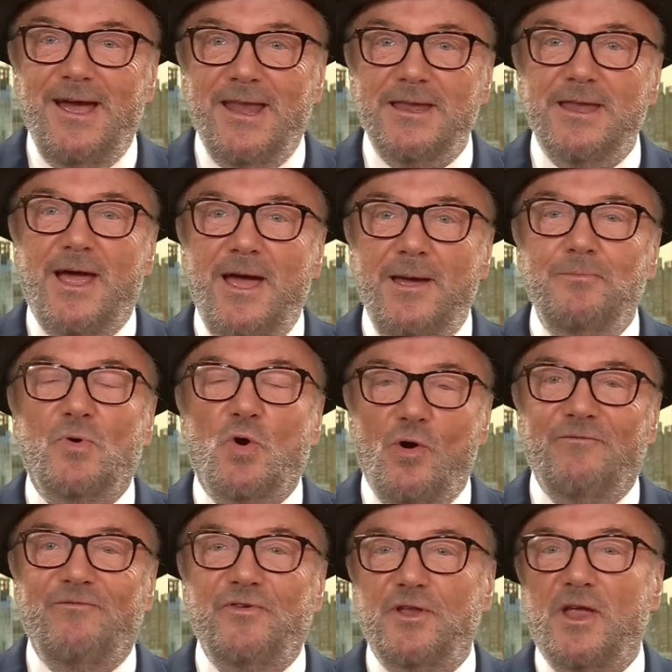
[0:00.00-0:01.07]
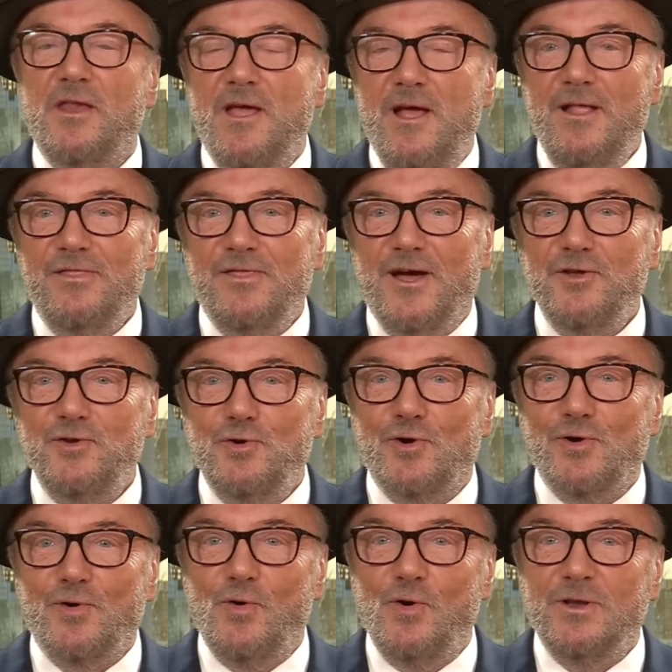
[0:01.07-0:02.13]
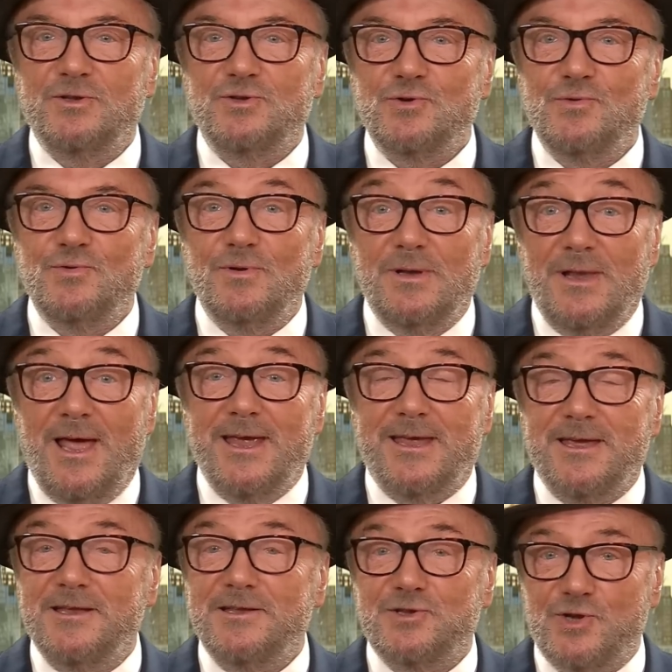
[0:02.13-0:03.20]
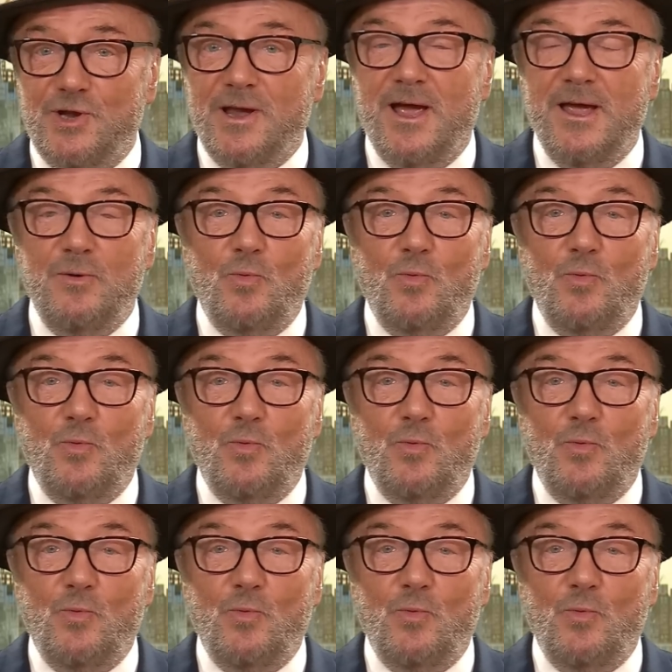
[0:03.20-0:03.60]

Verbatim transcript: And I'm confident that you're going to like it tonight.